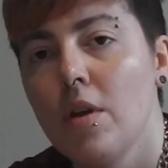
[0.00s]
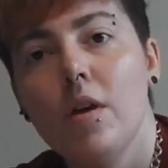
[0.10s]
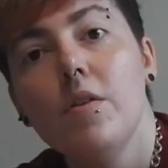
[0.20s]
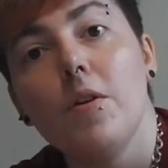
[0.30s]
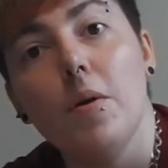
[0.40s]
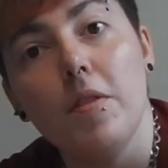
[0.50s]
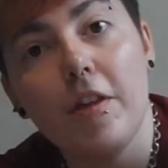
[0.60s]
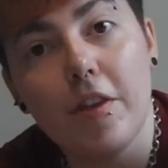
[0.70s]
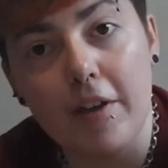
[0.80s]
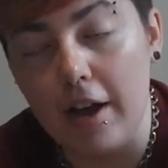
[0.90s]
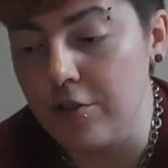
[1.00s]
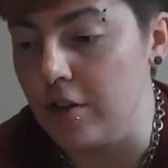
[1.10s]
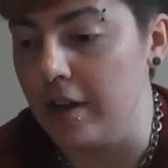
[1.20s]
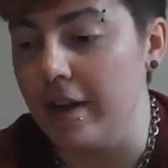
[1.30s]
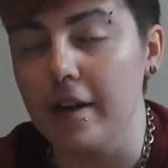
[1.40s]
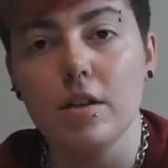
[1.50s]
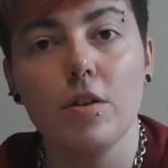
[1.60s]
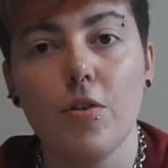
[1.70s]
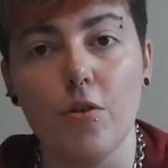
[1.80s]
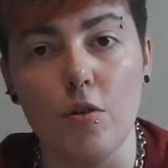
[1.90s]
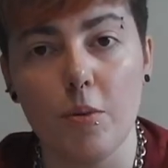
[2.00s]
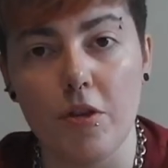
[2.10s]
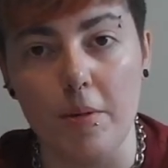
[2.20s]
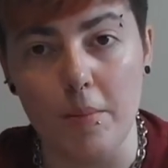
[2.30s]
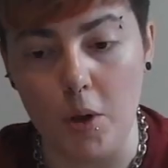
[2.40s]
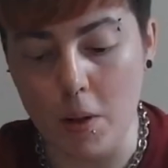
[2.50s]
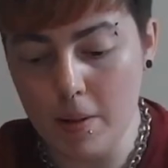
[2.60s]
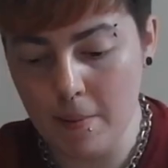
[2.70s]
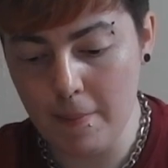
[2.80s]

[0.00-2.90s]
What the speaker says: So this is actually super simple.